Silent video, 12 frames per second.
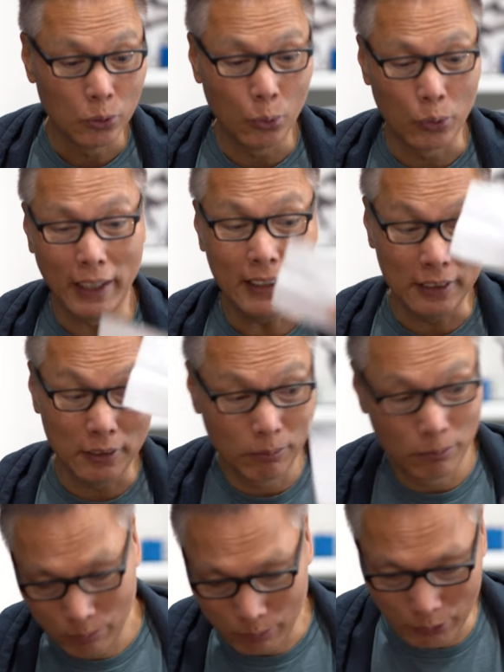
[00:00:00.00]
okay,
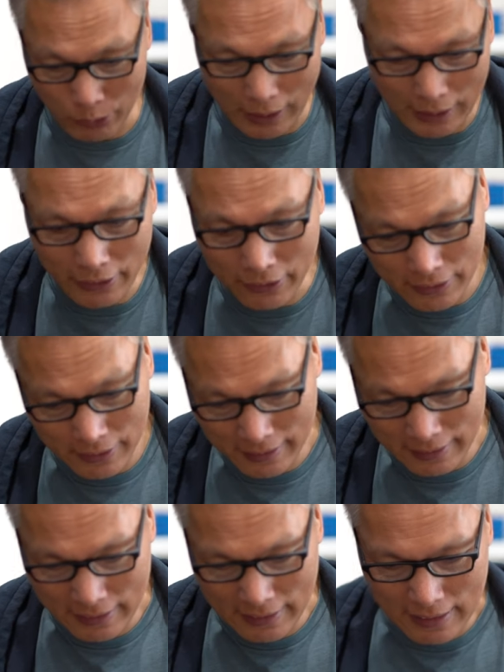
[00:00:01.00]
we'll do that later.
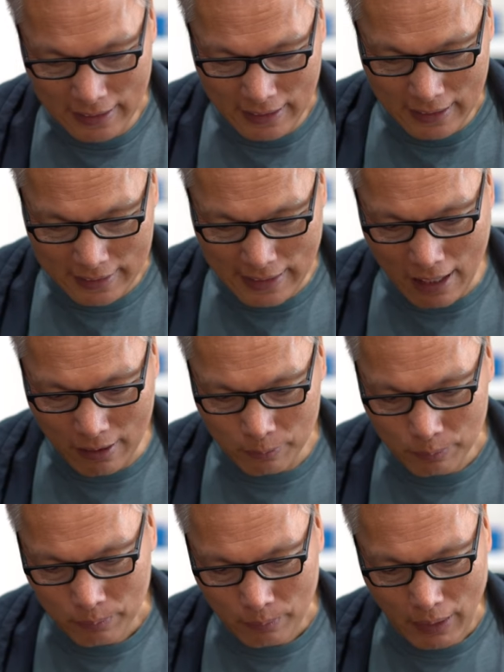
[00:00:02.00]
Now,
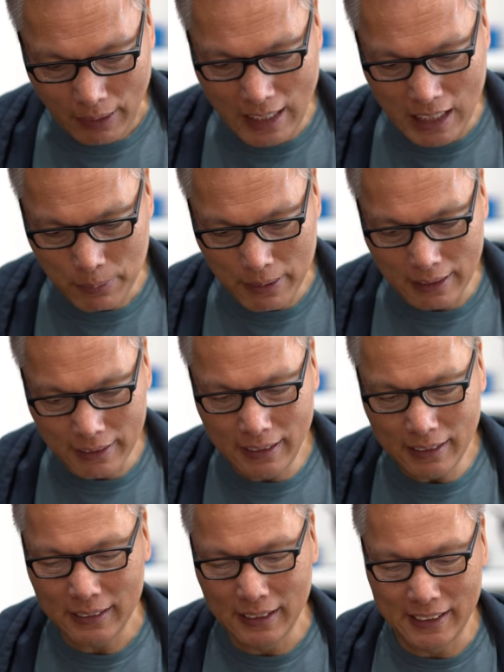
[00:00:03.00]
last but not
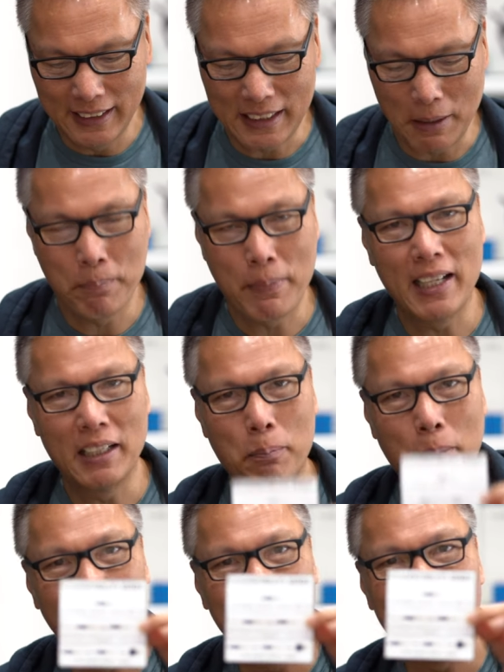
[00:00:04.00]
least is the
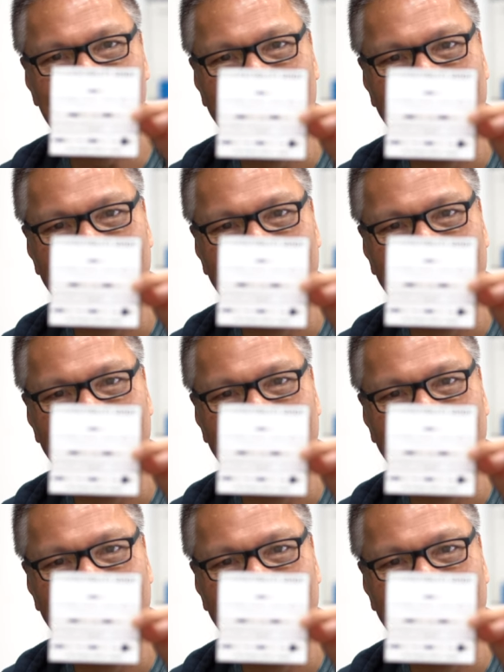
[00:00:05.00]
compatibility